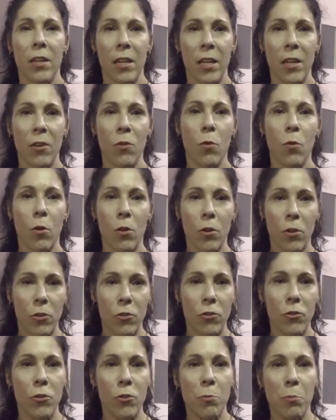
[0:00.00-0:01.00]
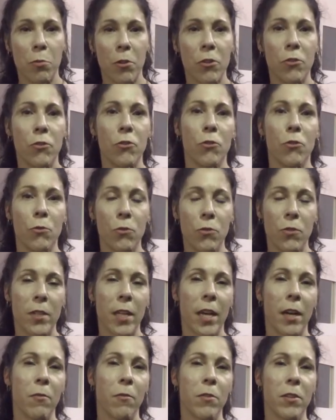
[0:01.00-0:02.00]
in order to produce
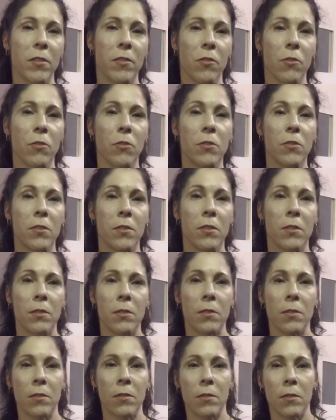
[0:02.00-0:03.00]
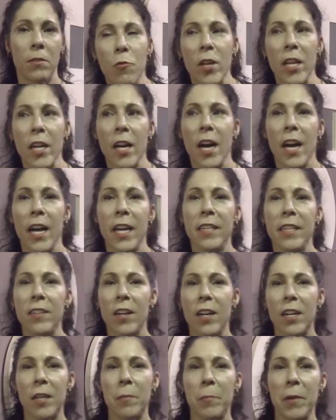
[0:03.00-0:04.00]
that result. When I
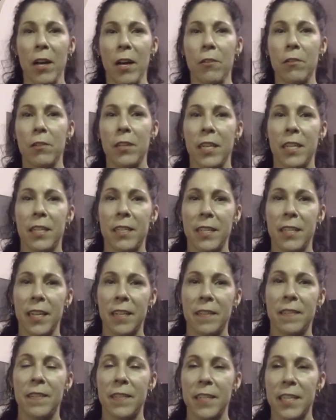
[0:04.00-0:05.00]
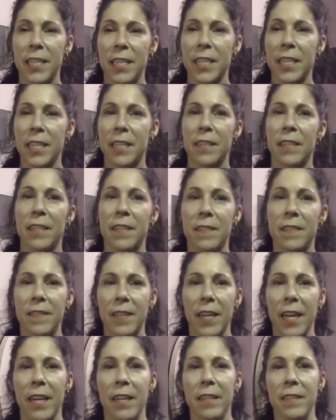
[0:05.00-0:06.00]
talk about intensity in the
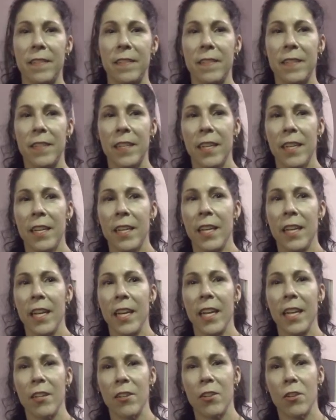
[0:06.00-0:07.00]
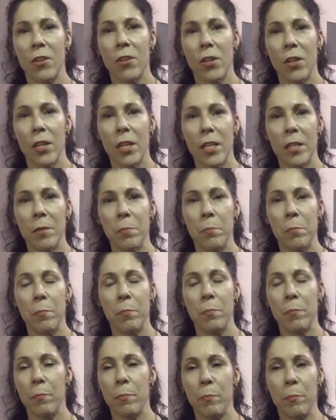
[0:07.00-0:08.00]
sets, it could
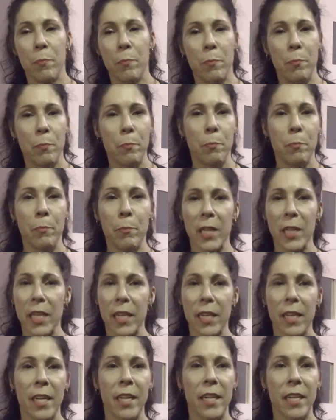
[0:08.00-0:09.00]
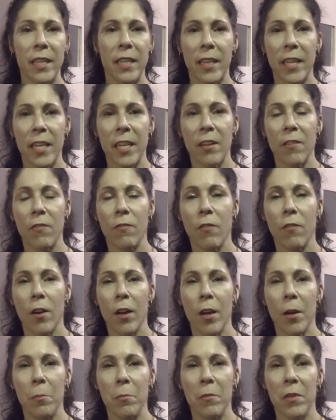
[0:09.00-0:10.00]
mean anything
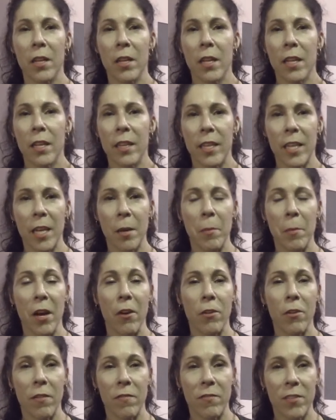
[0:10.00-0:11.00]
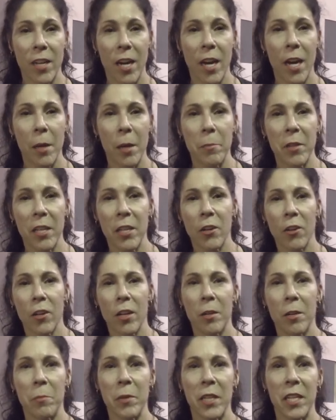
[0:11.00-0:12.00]
from the amount of time that you're
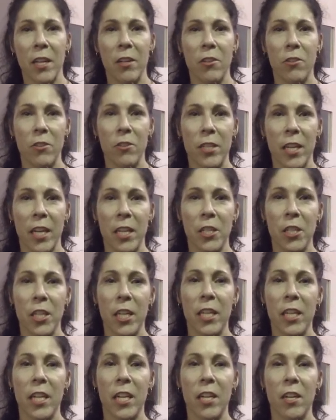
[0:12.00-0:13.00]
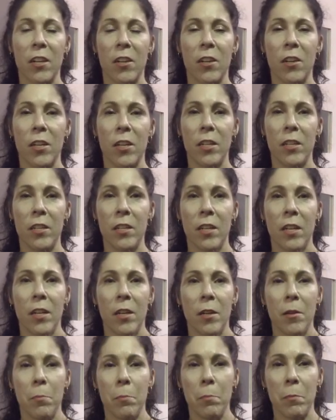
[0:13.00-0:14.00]
going to be under tension. It could
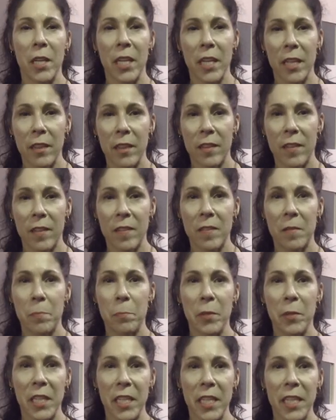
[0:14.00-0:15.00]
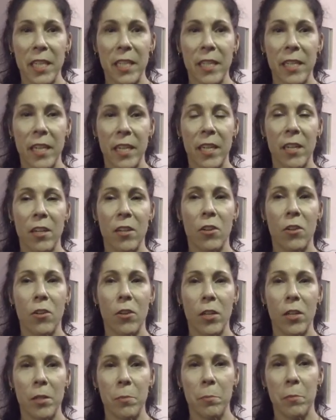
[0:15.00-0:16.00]
mean the speed. It
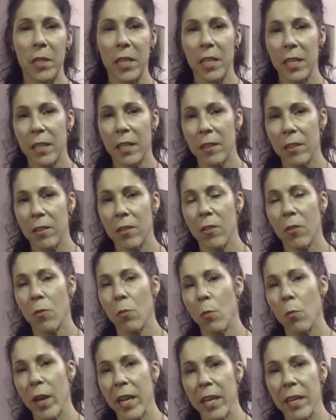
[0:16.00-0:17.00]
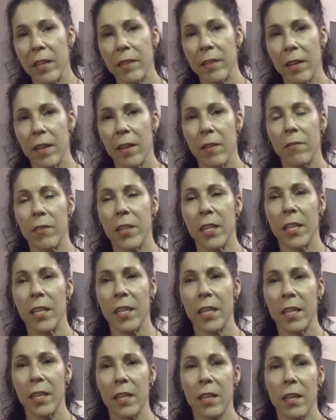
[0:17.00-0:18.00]
could mean the weight of
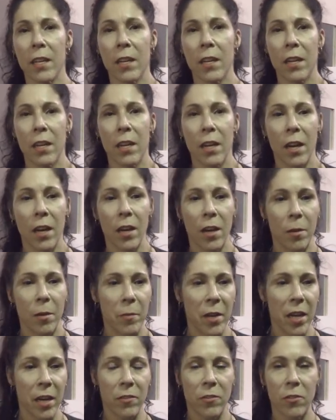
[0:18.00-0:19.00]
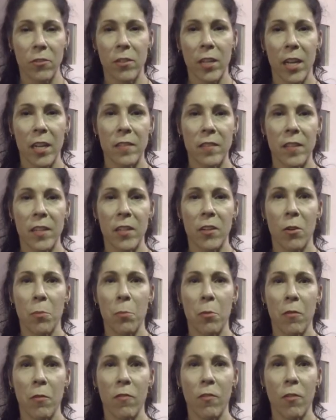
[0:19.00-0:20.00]
the exercise that you're
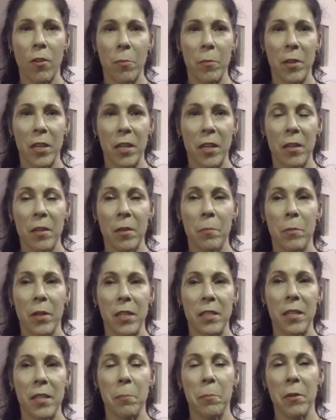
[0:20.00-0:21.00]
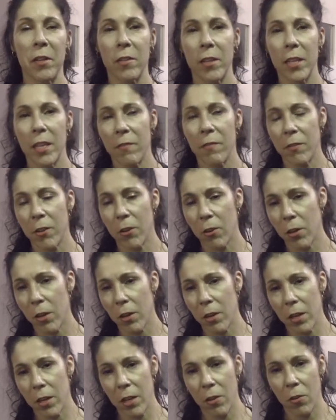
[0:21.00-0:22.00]
performing. But typically, if
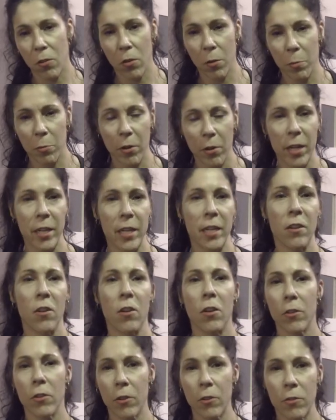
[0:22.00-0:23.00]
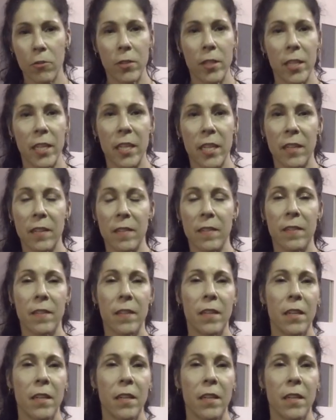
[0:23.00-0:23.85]
you're incorporating all those things,